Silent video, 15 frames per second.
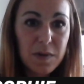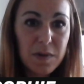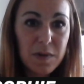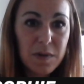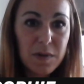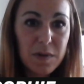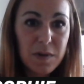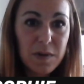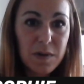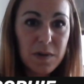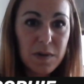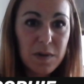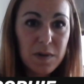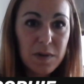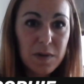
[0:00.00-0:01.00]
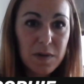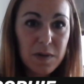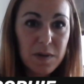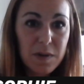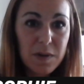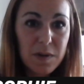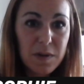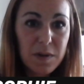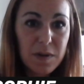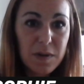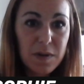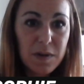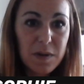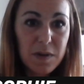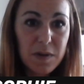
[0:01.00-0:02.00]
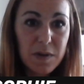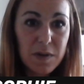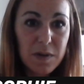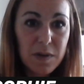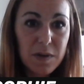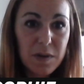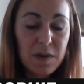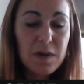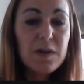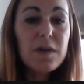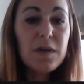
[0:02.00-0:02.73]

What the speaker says: [no speech]